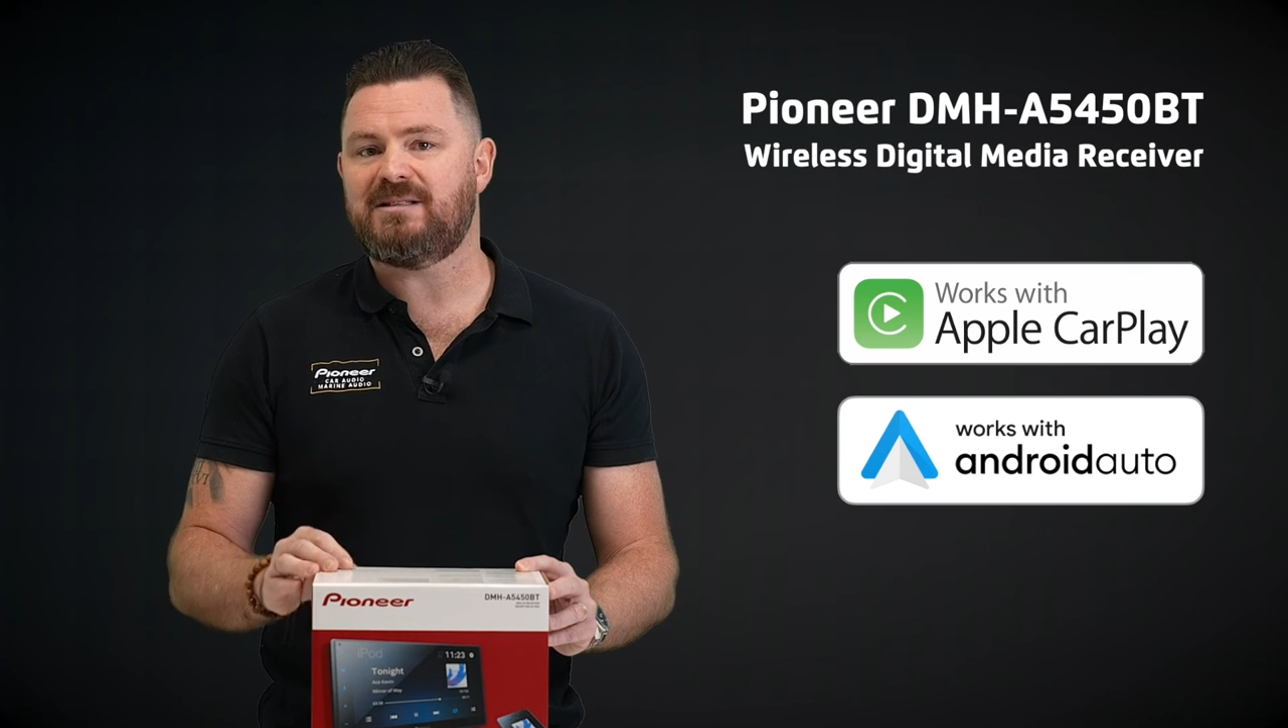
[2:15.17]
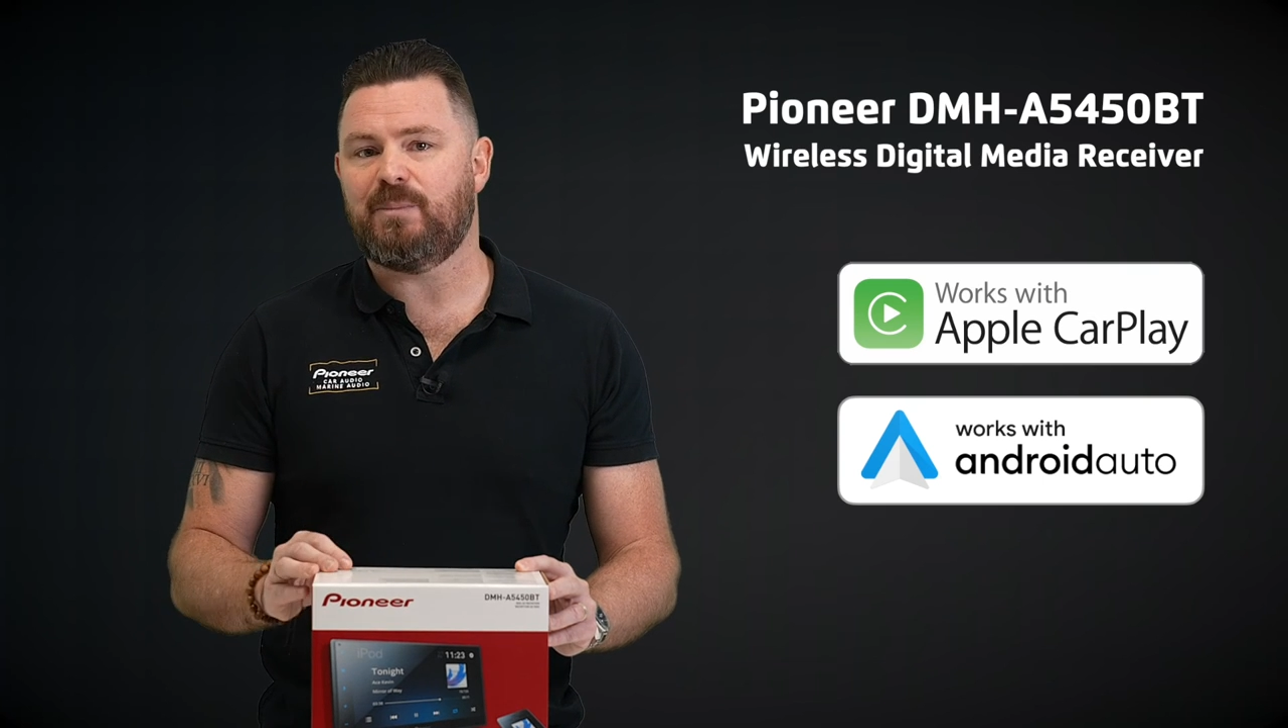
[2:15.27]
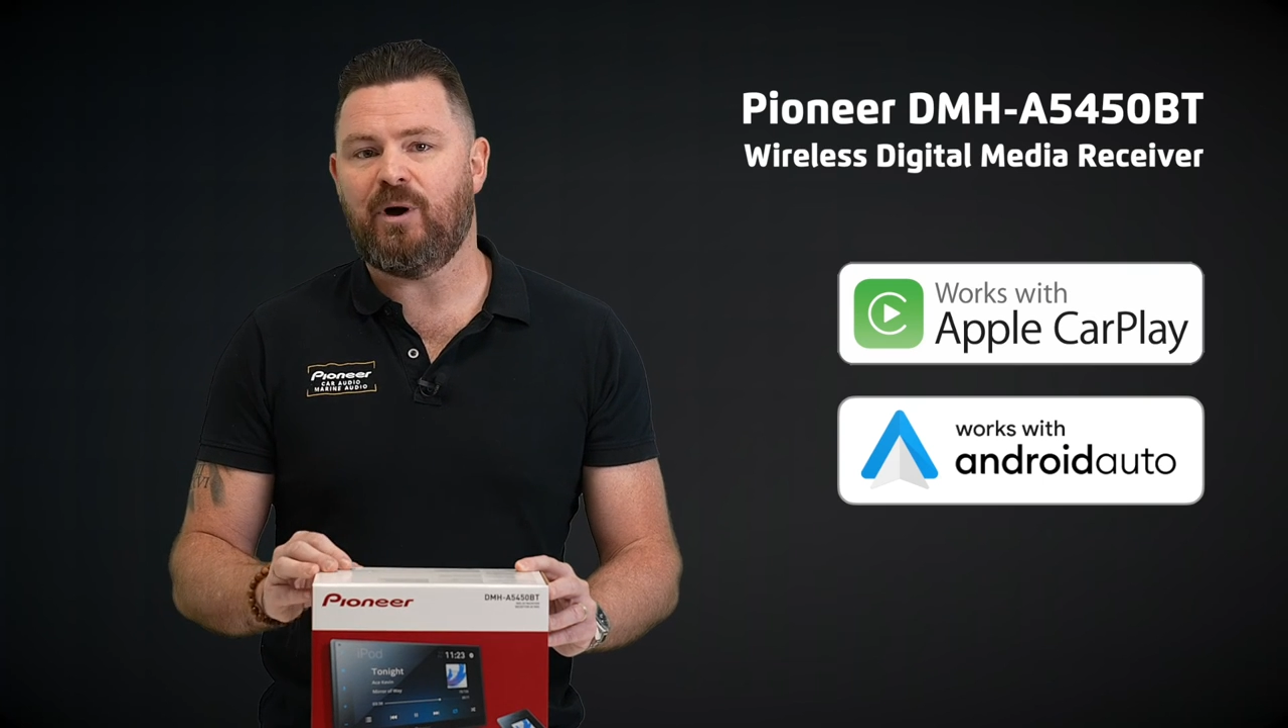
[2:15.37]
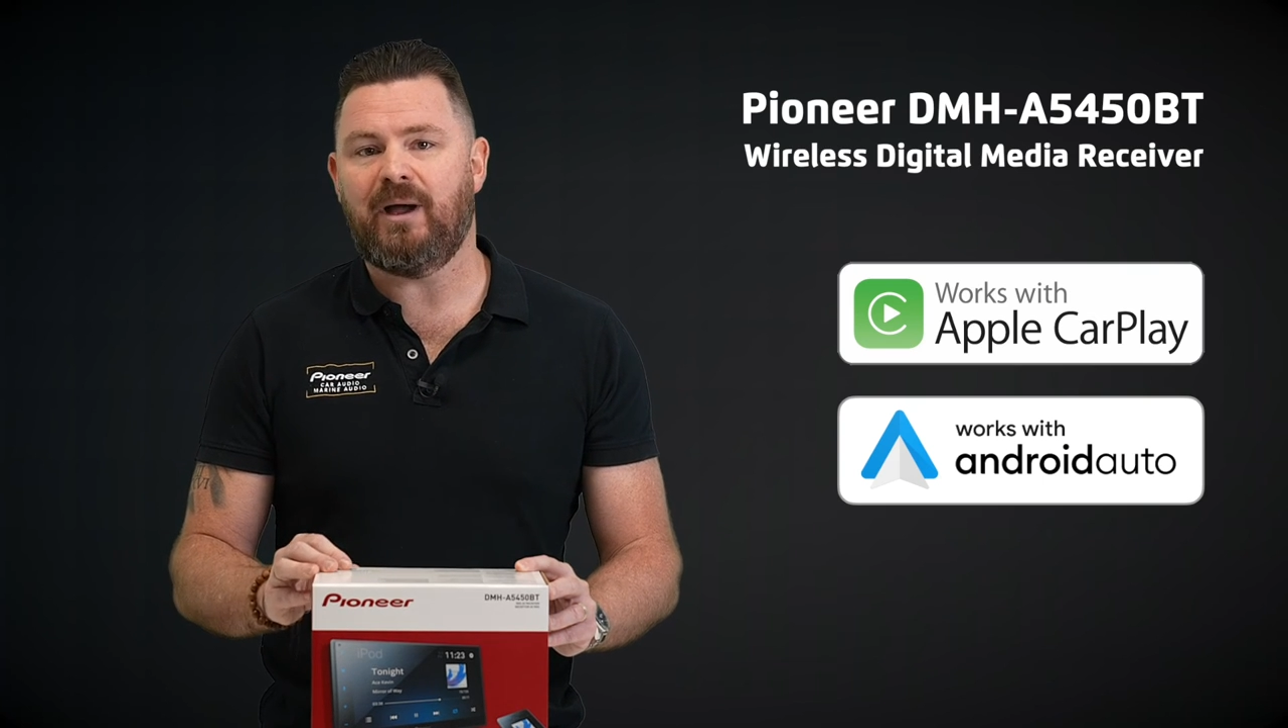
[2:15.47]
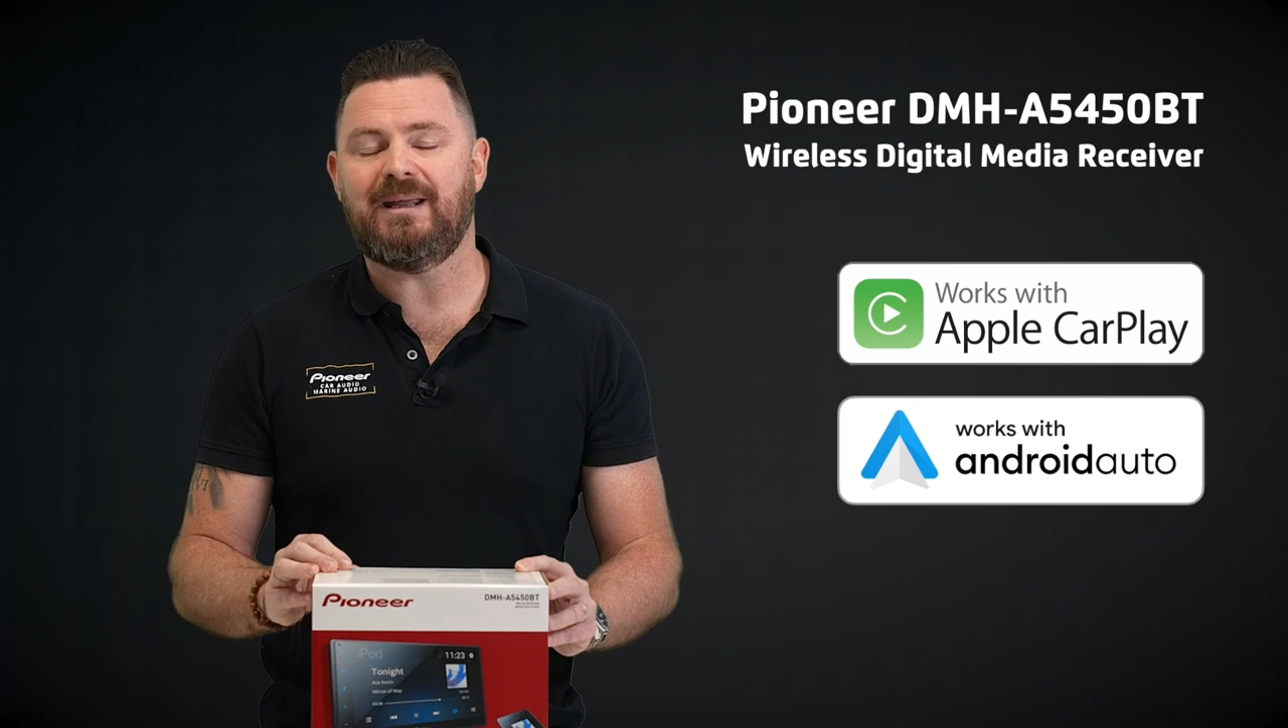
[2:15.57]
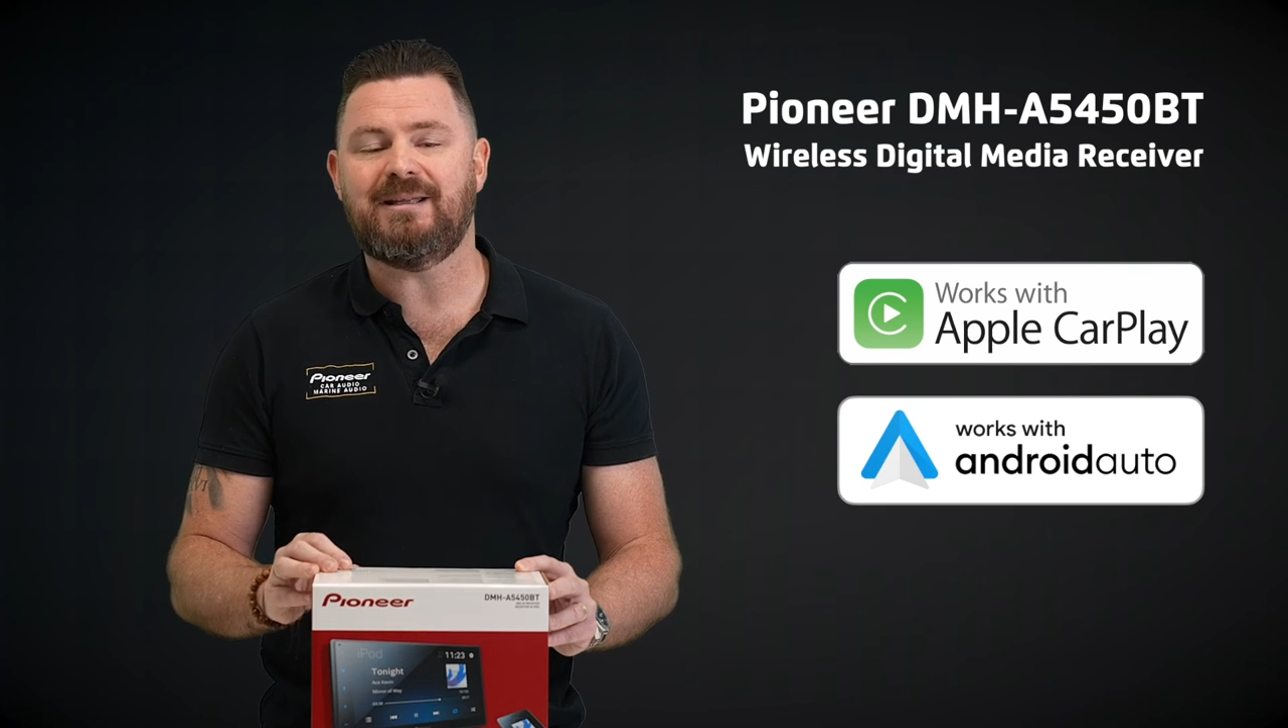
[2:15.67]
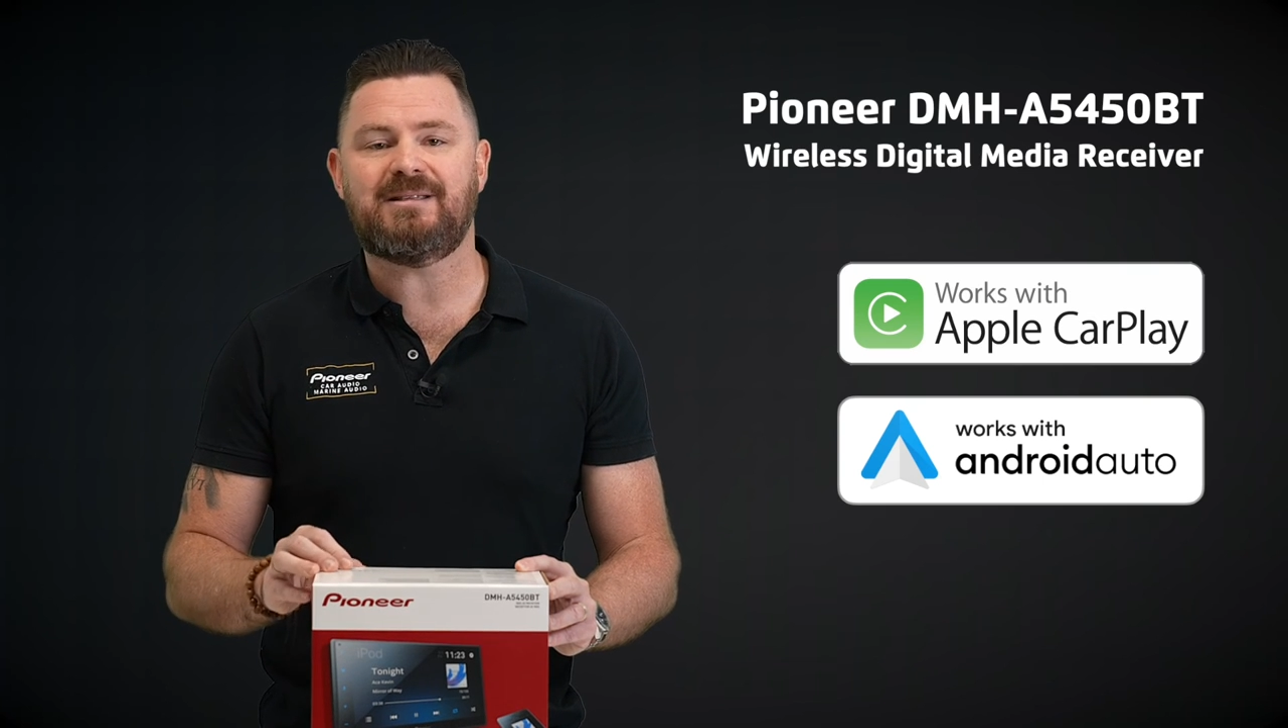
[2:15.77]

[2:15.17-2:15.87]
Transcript: the Pioneer